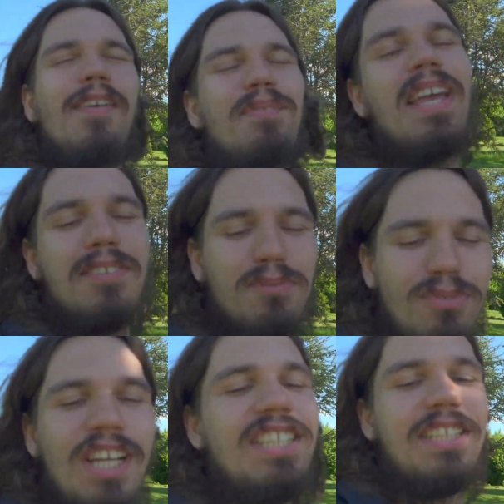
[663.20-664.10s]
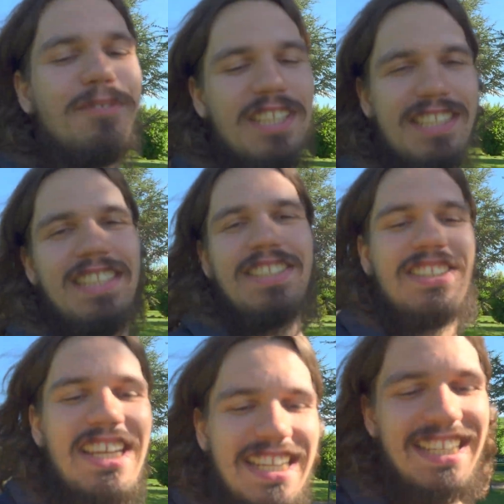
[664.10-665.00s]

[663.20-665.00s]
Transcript: if that phrase even exists.